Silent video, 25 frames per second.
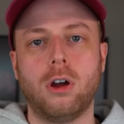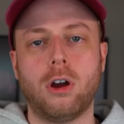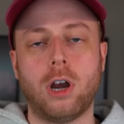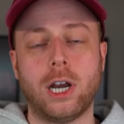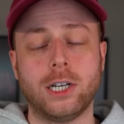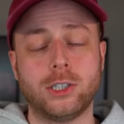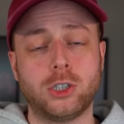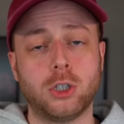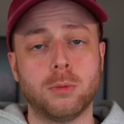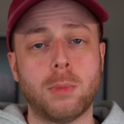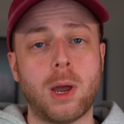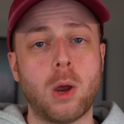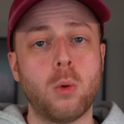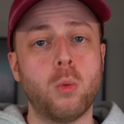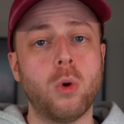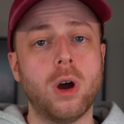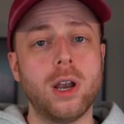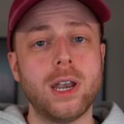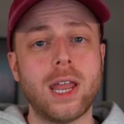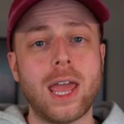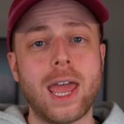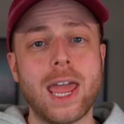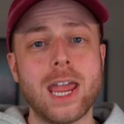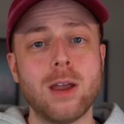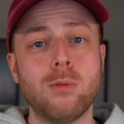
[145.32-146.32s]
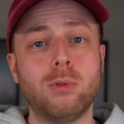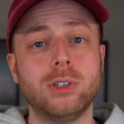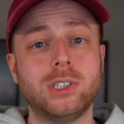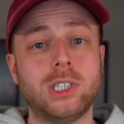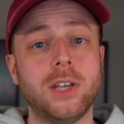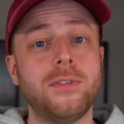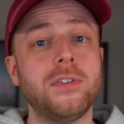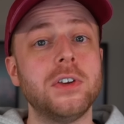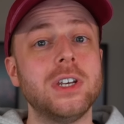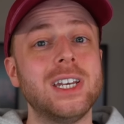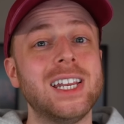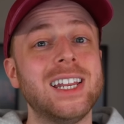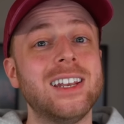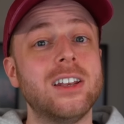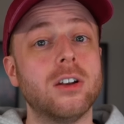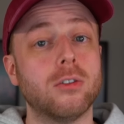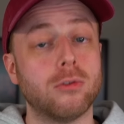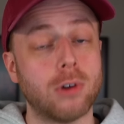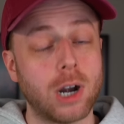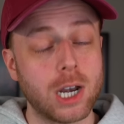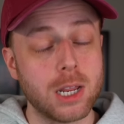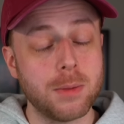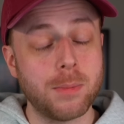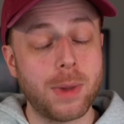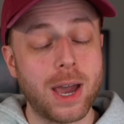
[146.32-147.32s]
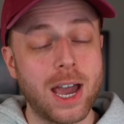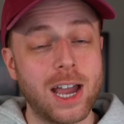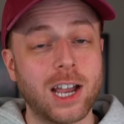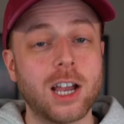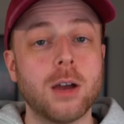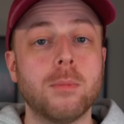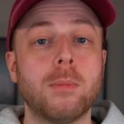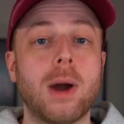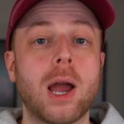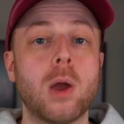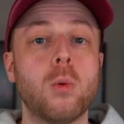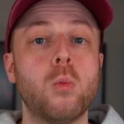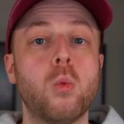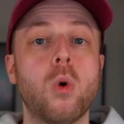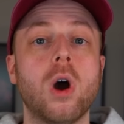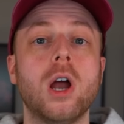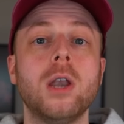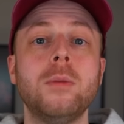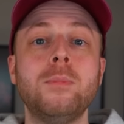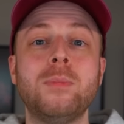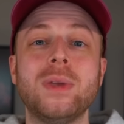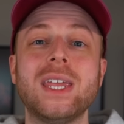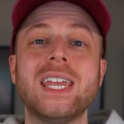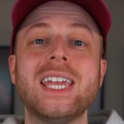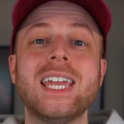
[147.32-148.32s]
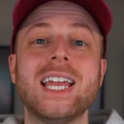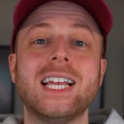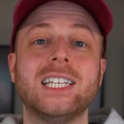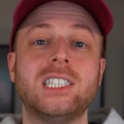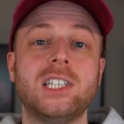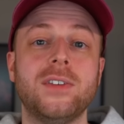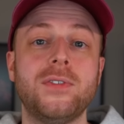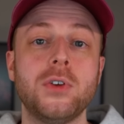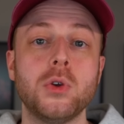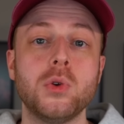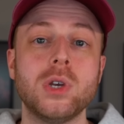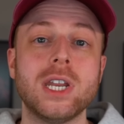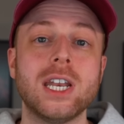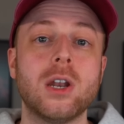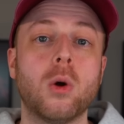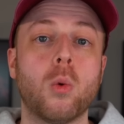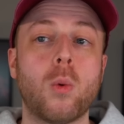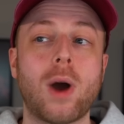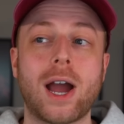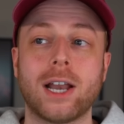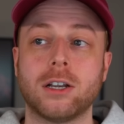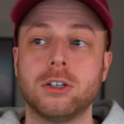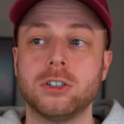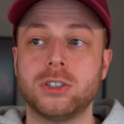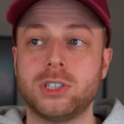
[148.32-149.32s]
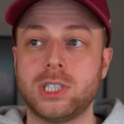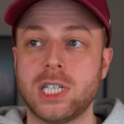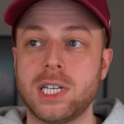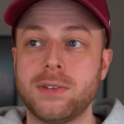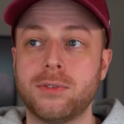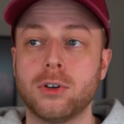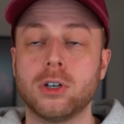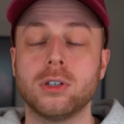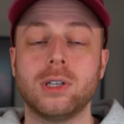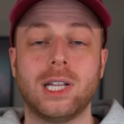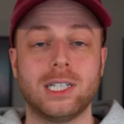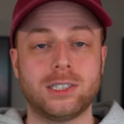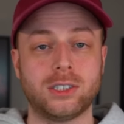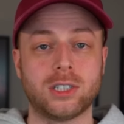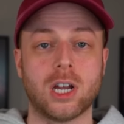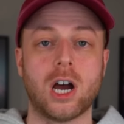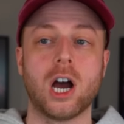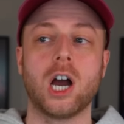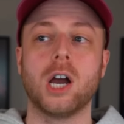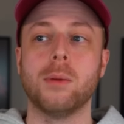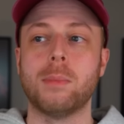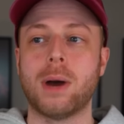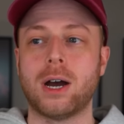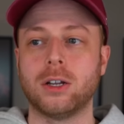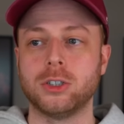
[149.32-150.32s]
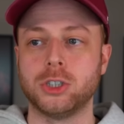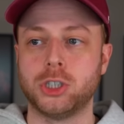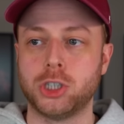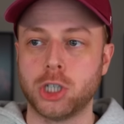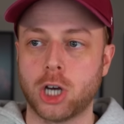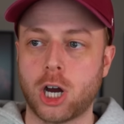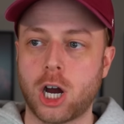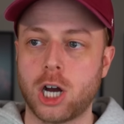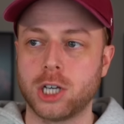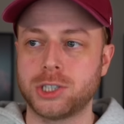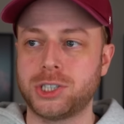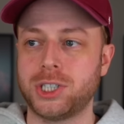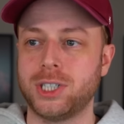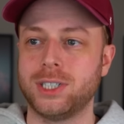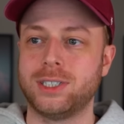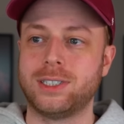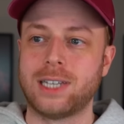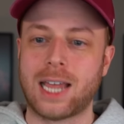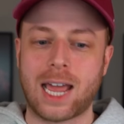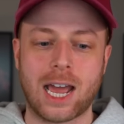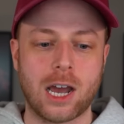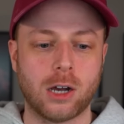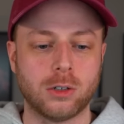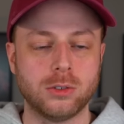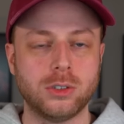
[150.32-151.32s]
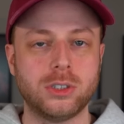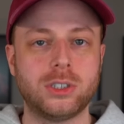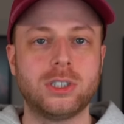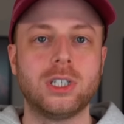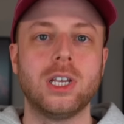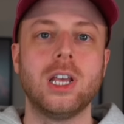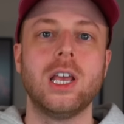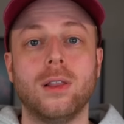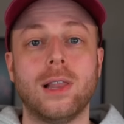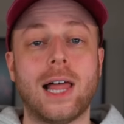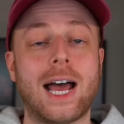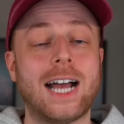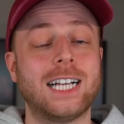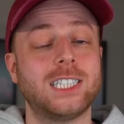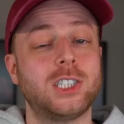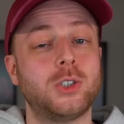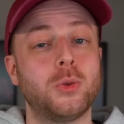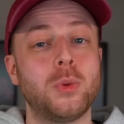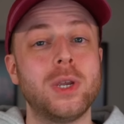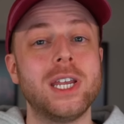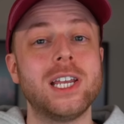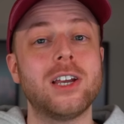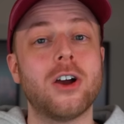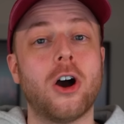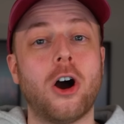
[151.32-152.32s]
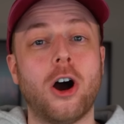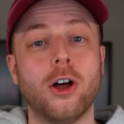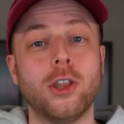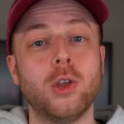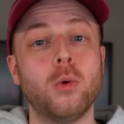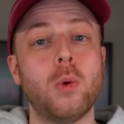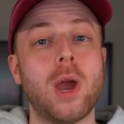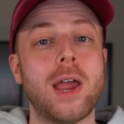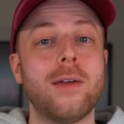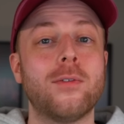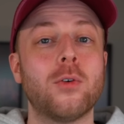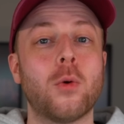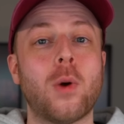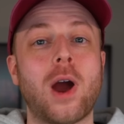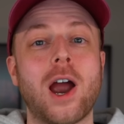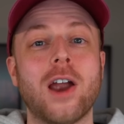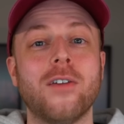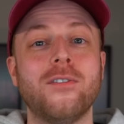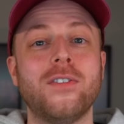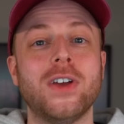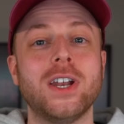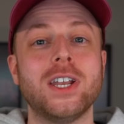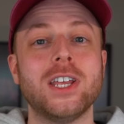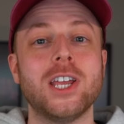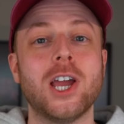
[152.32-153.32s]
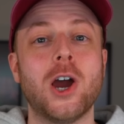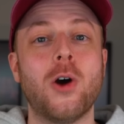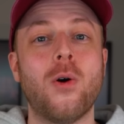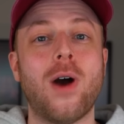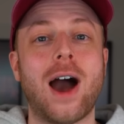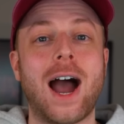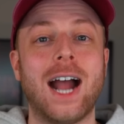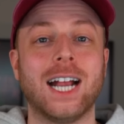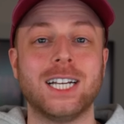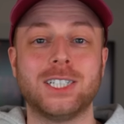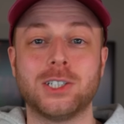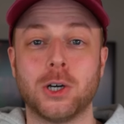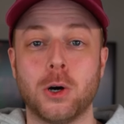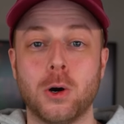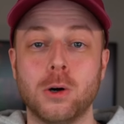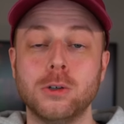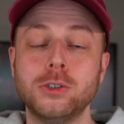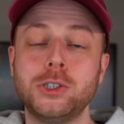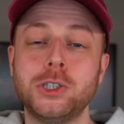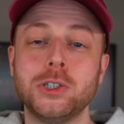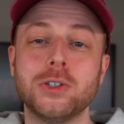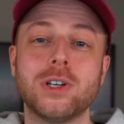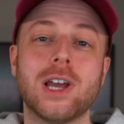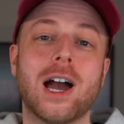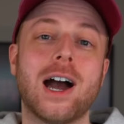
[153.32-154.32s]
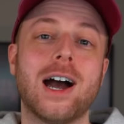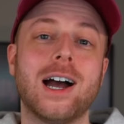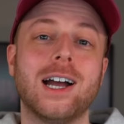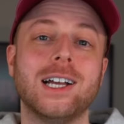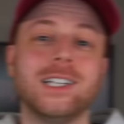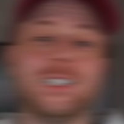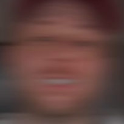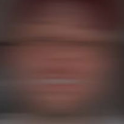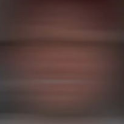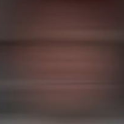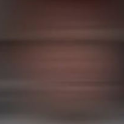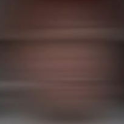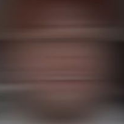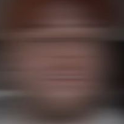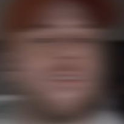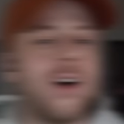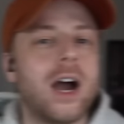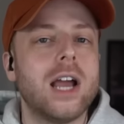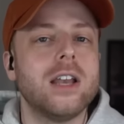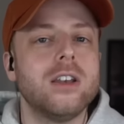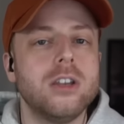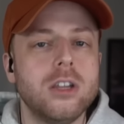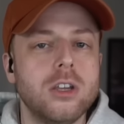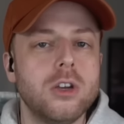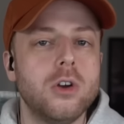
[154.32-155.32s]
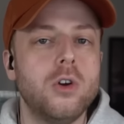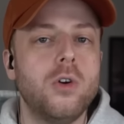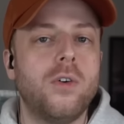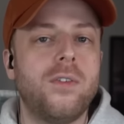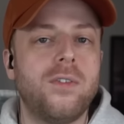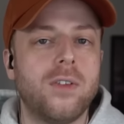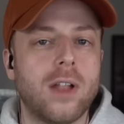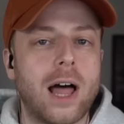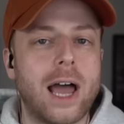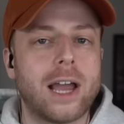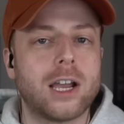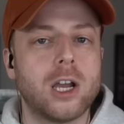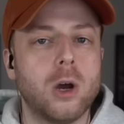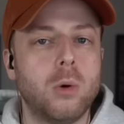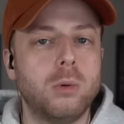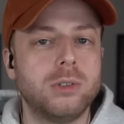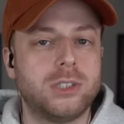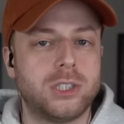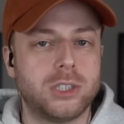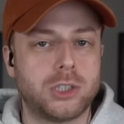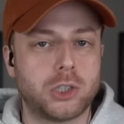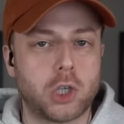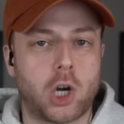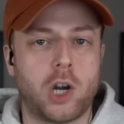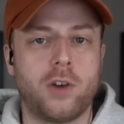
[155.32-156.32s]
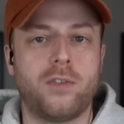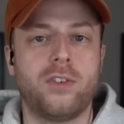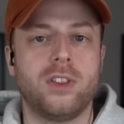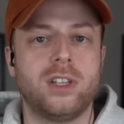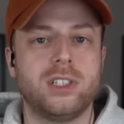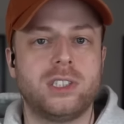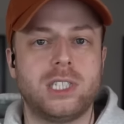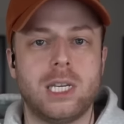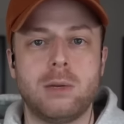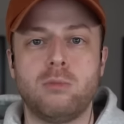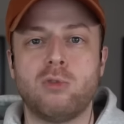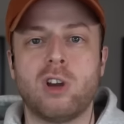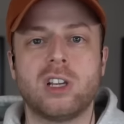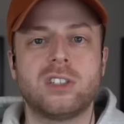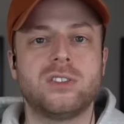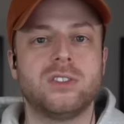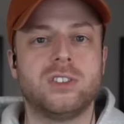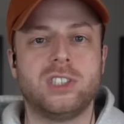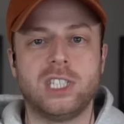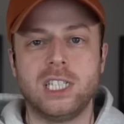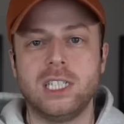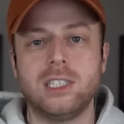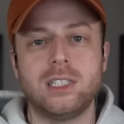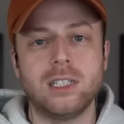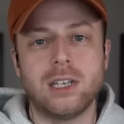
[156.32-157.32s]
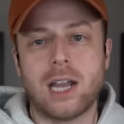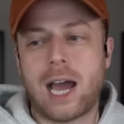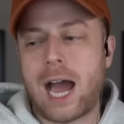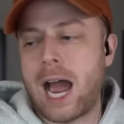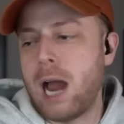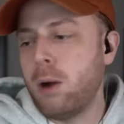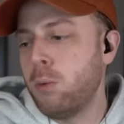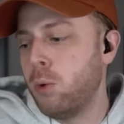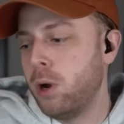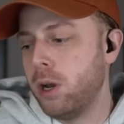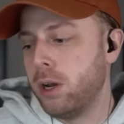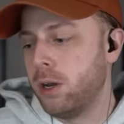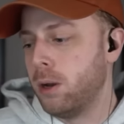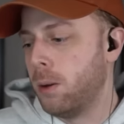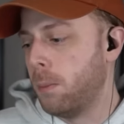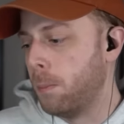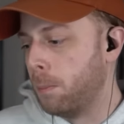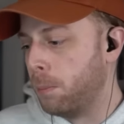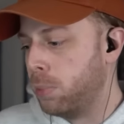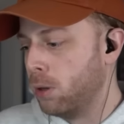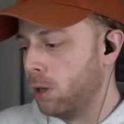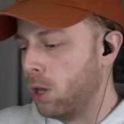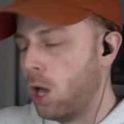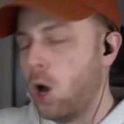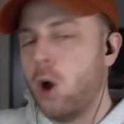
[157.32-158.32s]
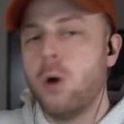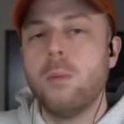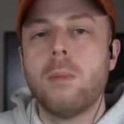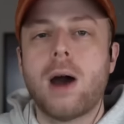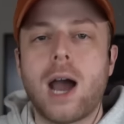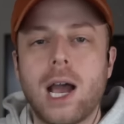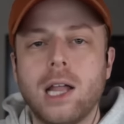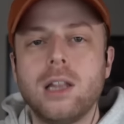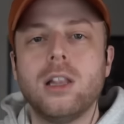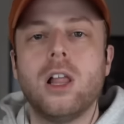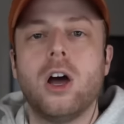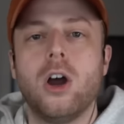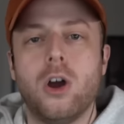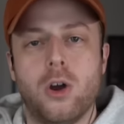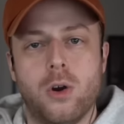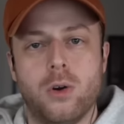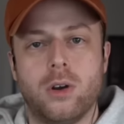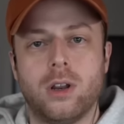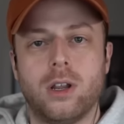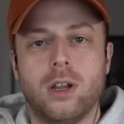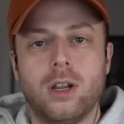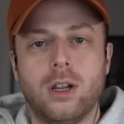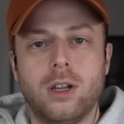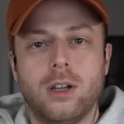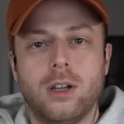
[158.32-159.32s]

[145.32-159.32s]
All right, so my 1A was if you needed a running back. My 1B is if you need a wide receiver. Let's talk about Josh Downs. Last week on the waiver wire video, I told you guys if I knew Flacco was the starter for this team rest of the season, I would blow my load